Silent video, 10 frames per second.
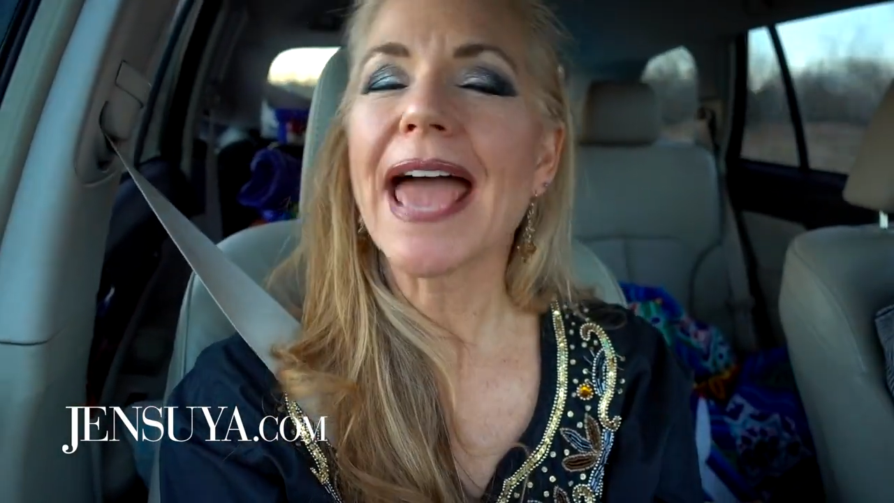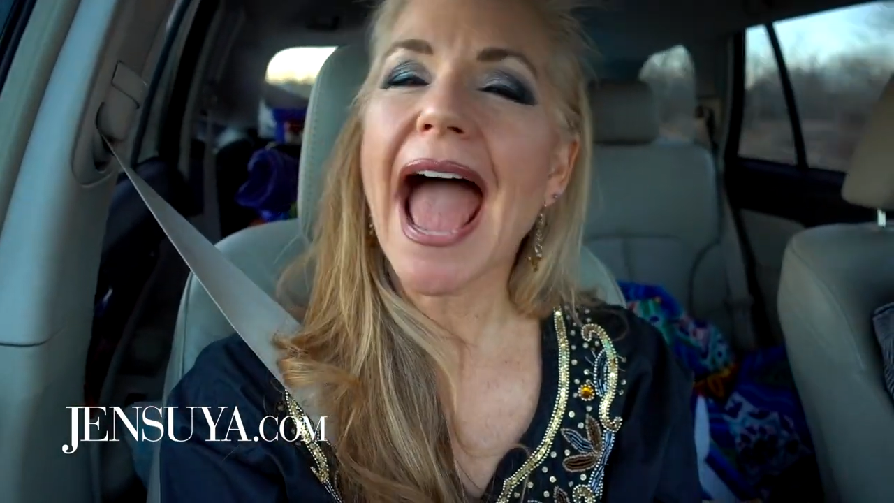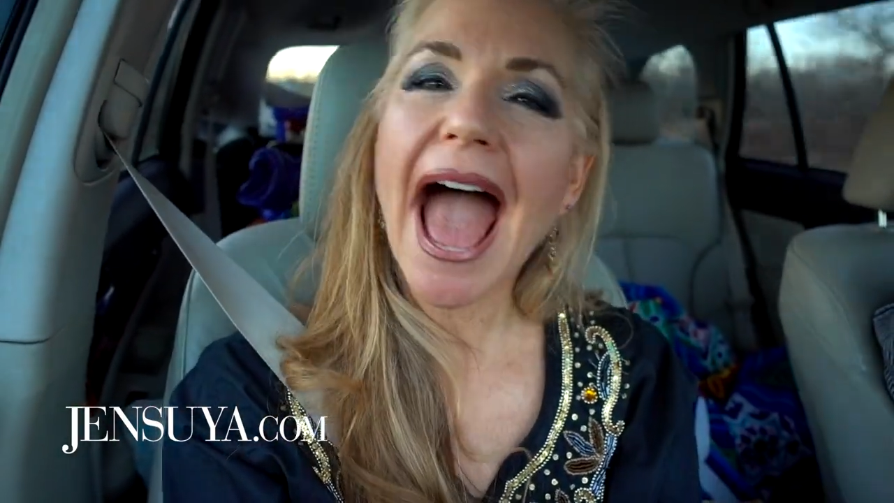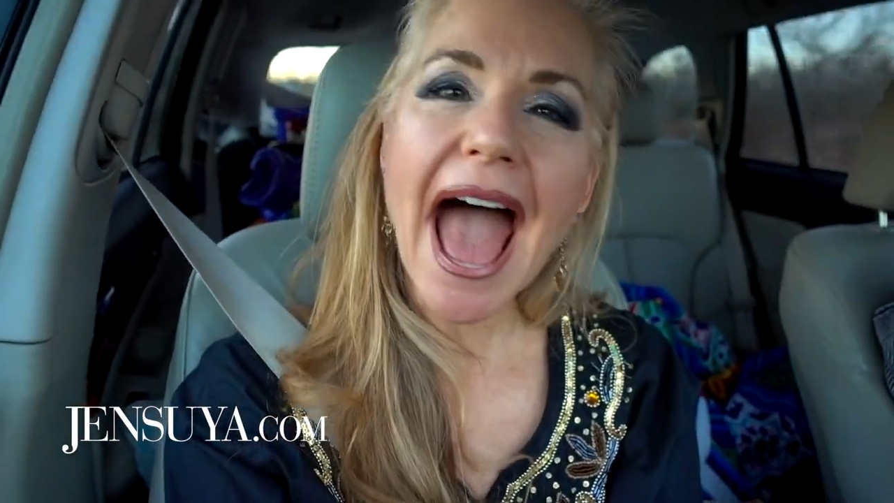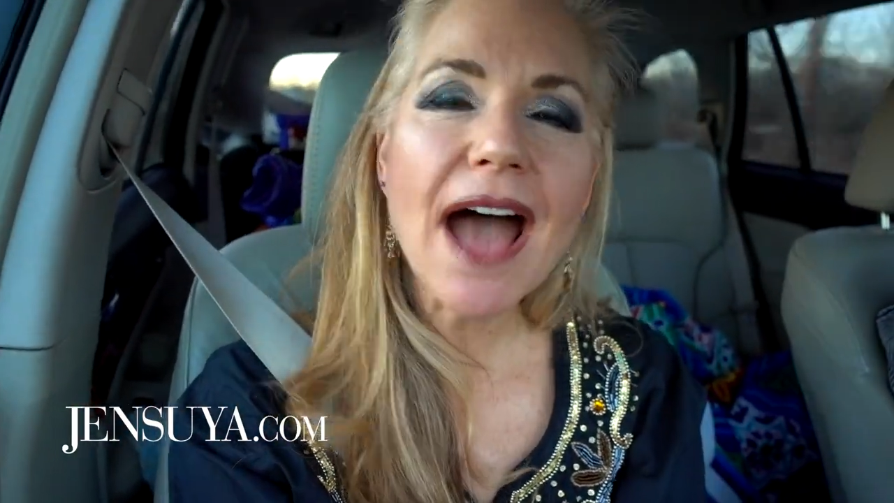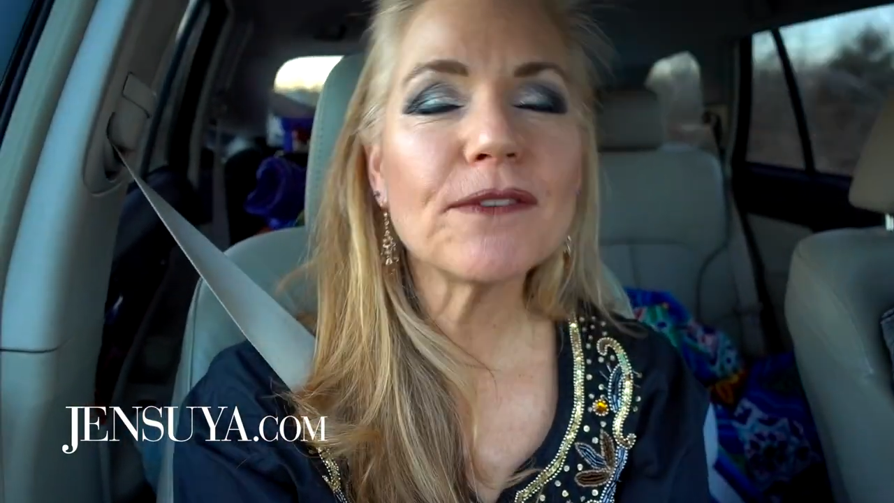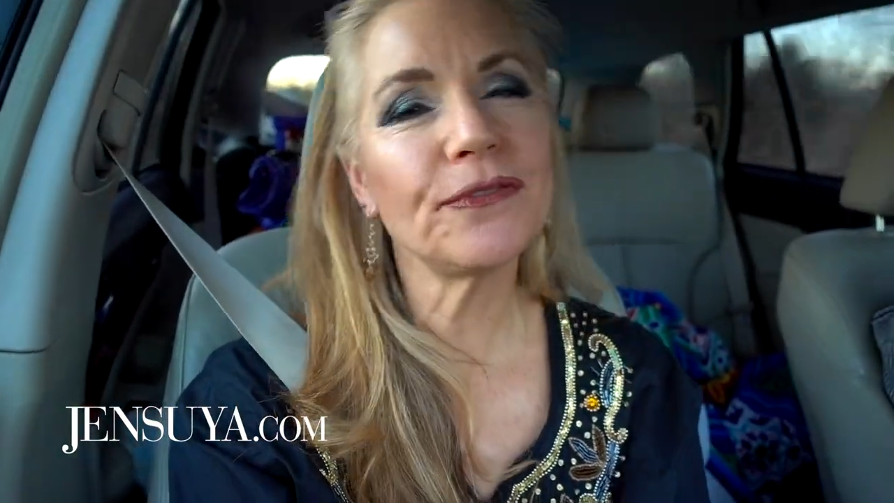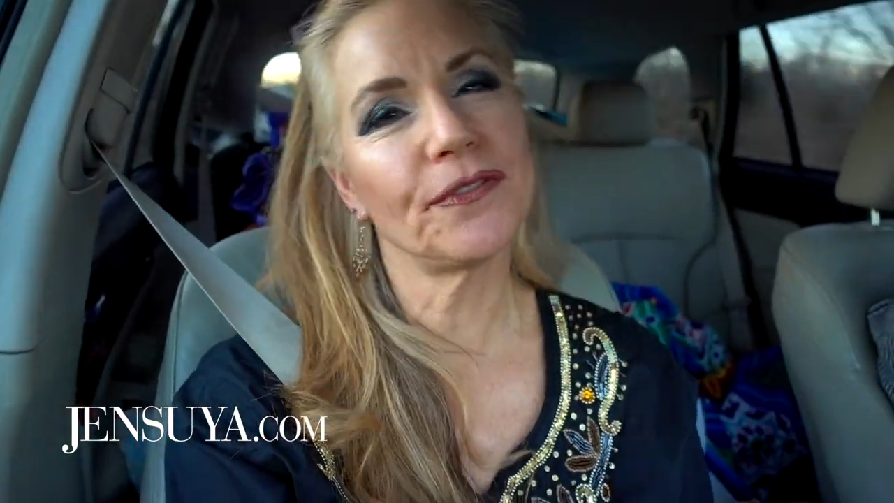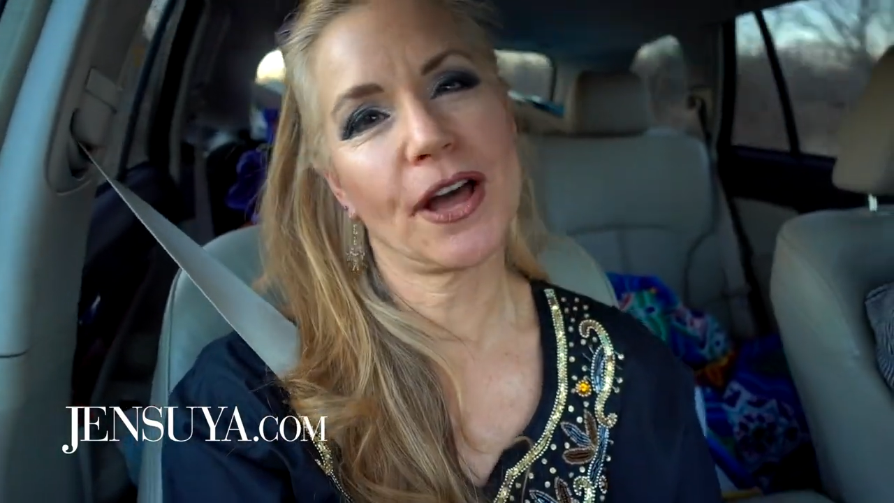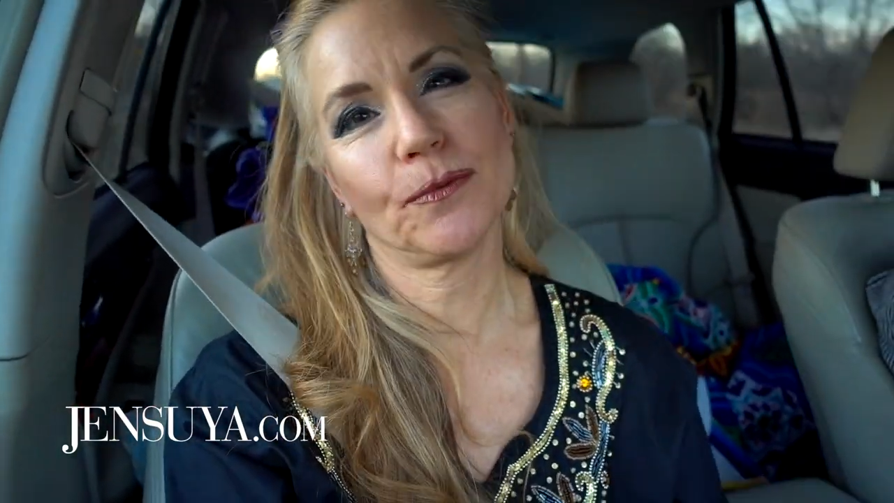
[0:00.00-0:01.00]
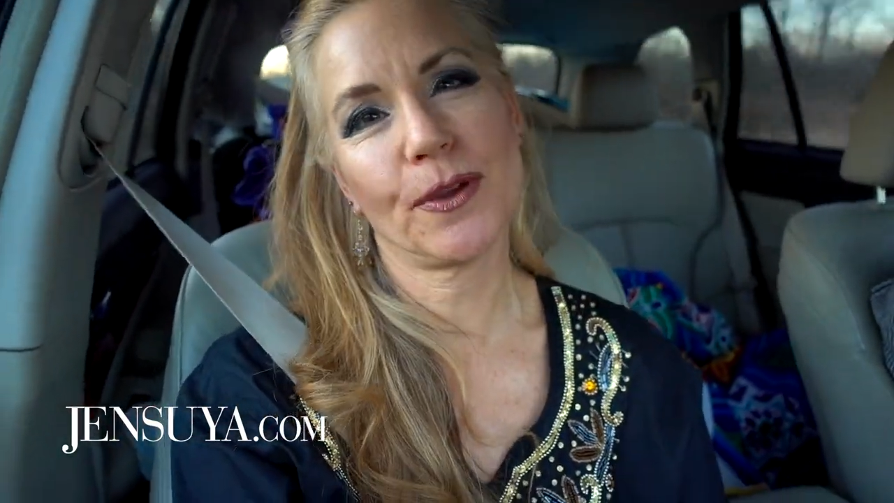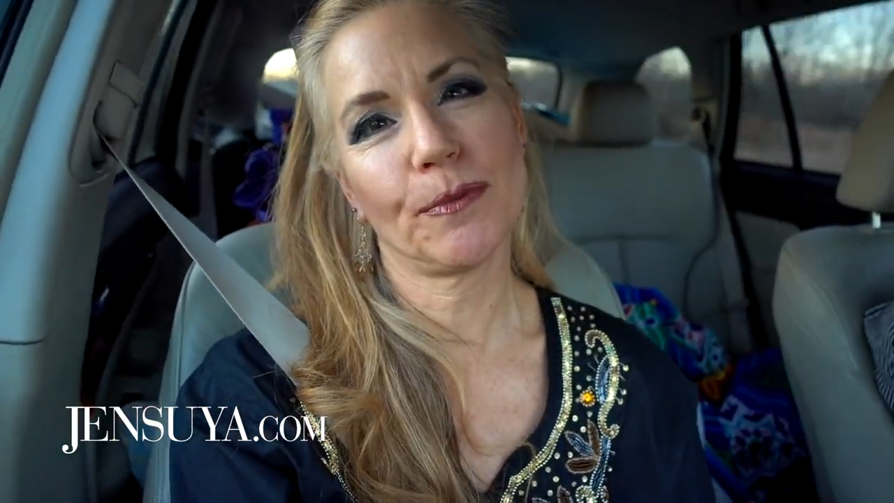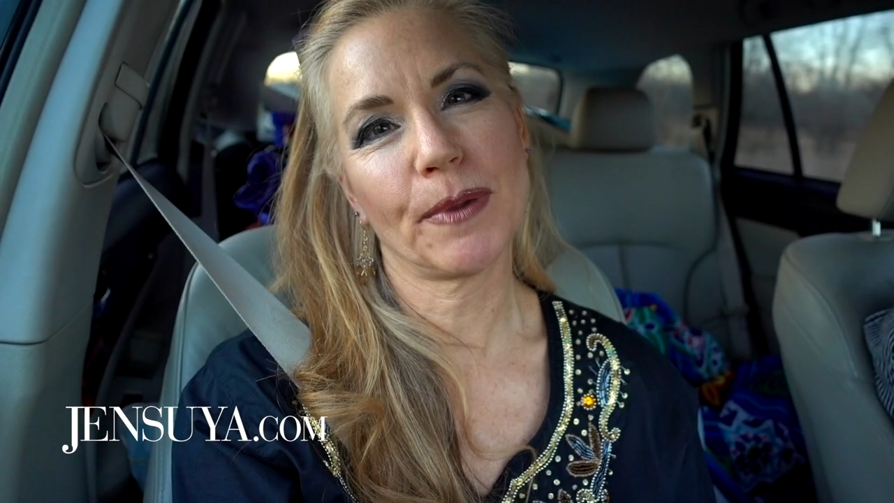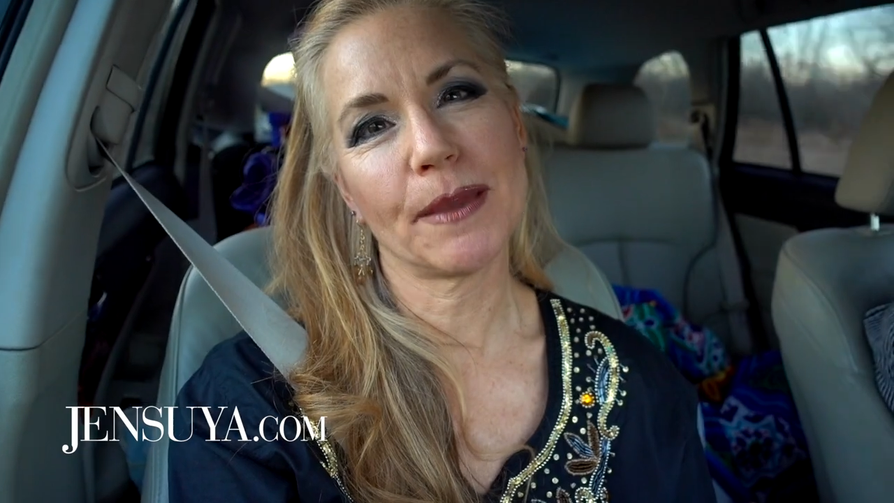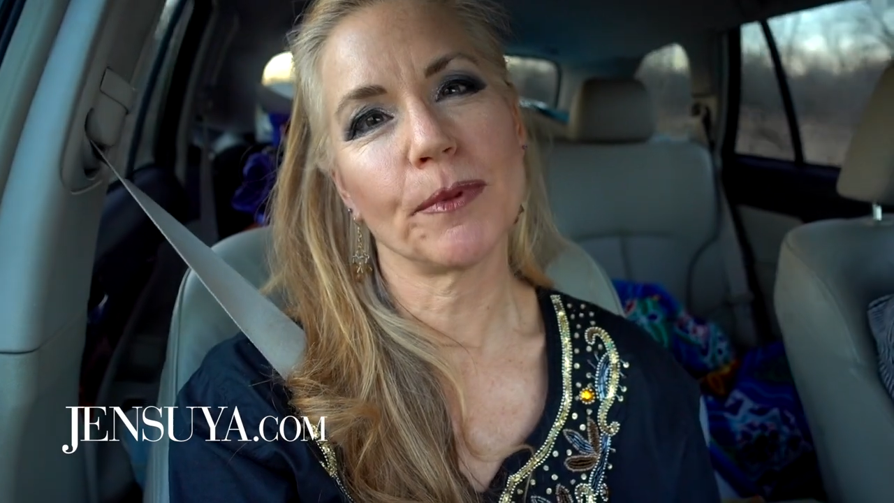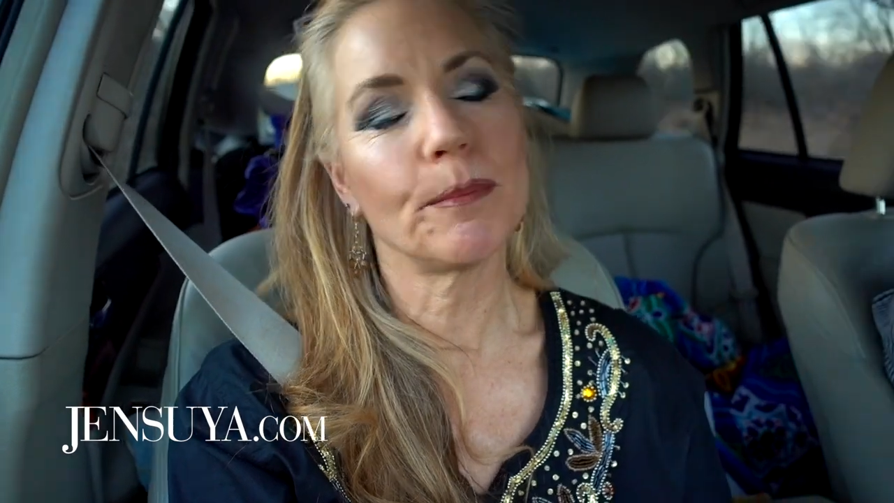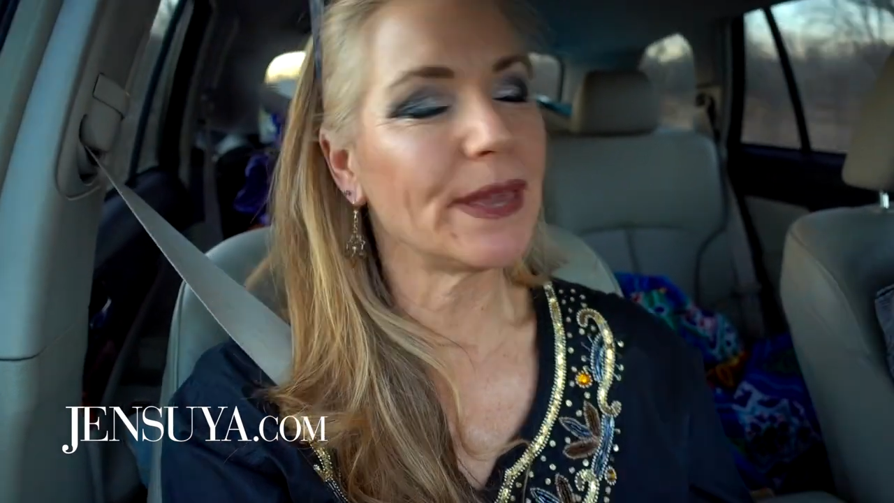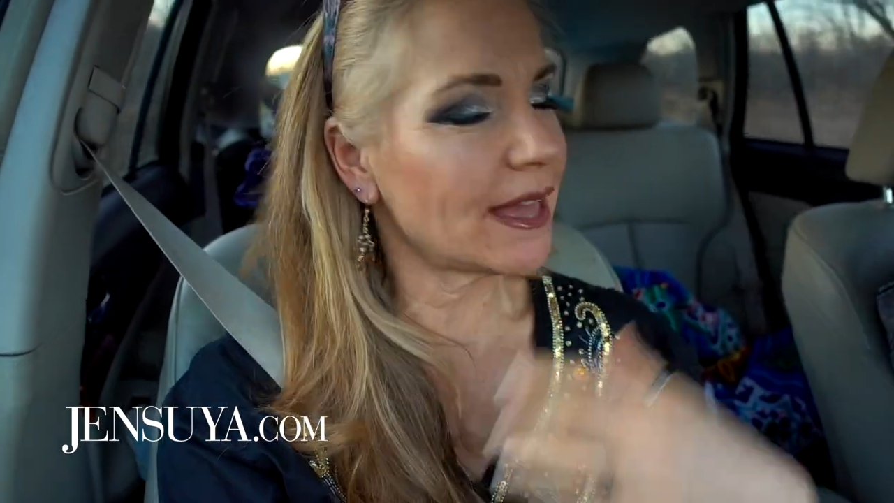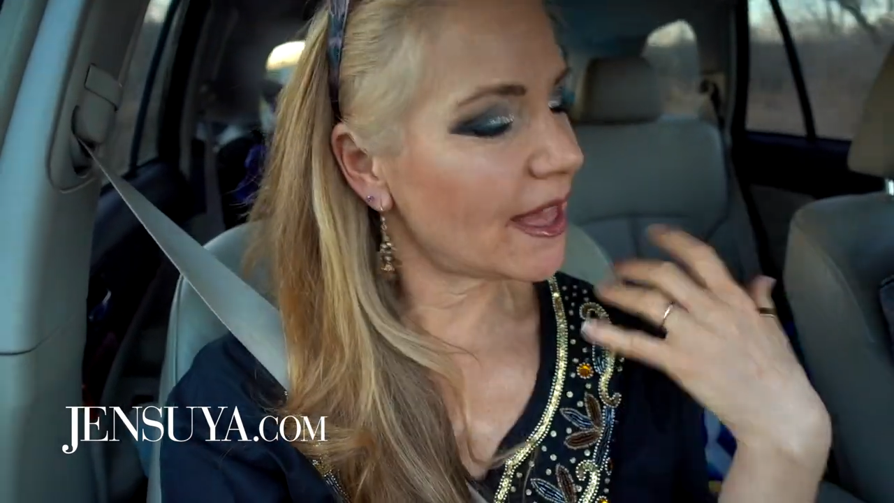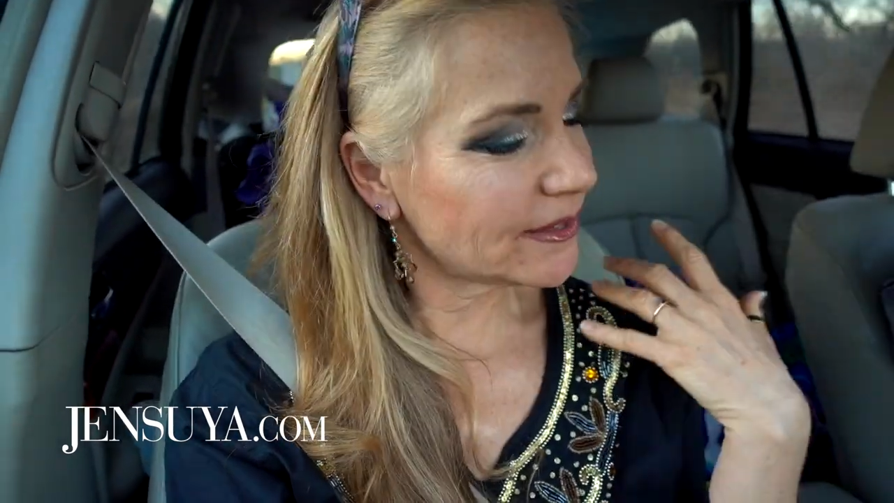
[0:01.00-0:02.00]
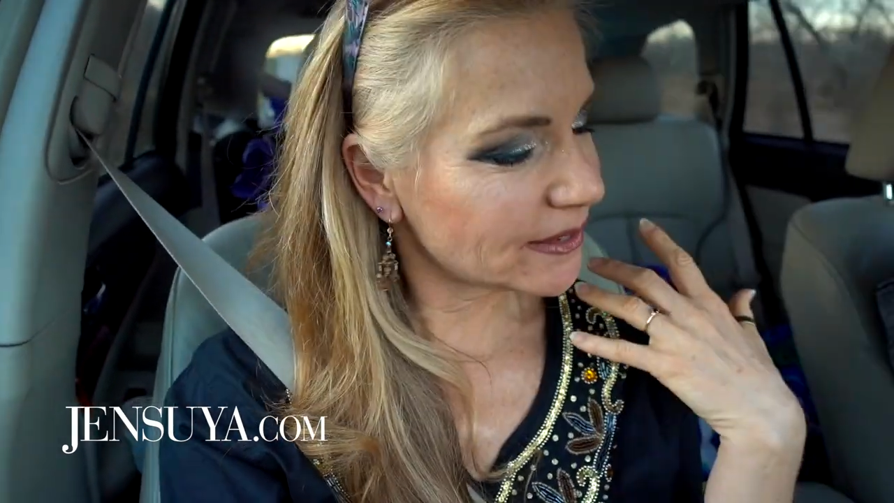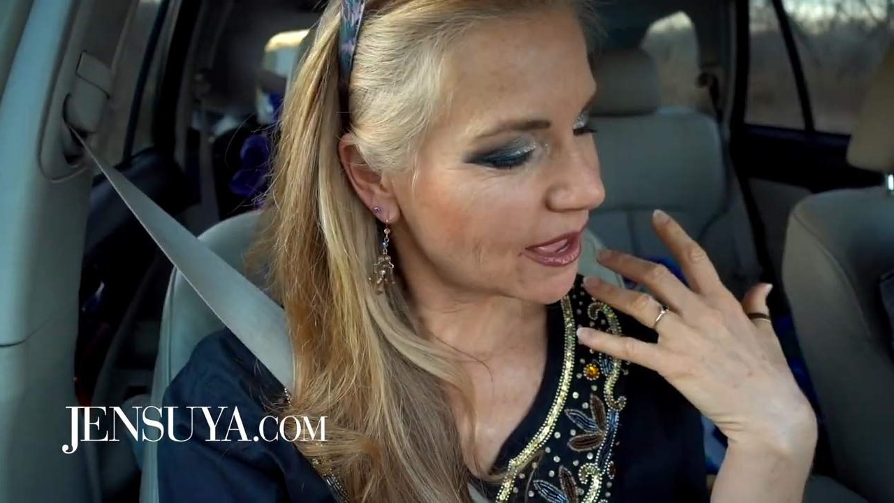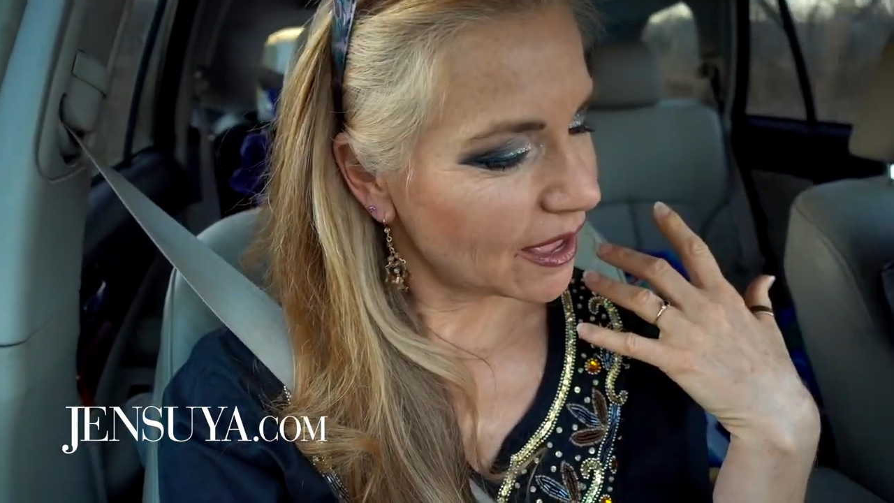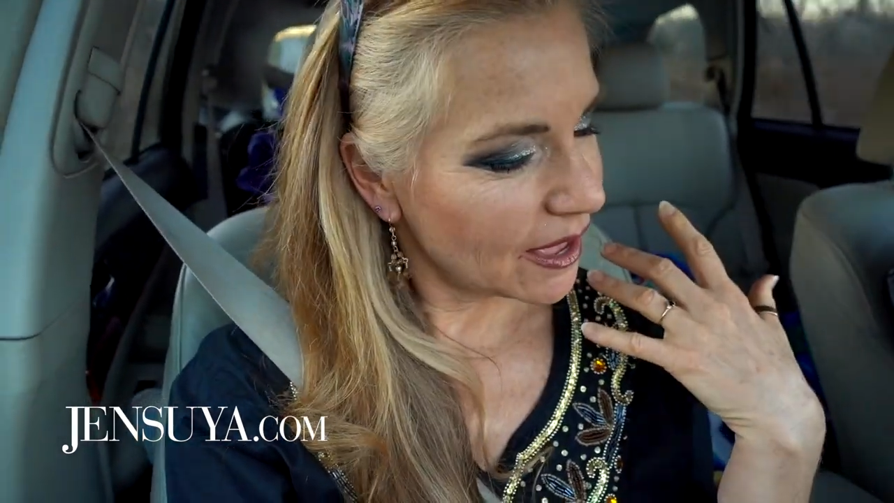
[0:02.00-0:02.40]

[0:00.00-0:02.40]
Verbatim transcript: Have fun with people because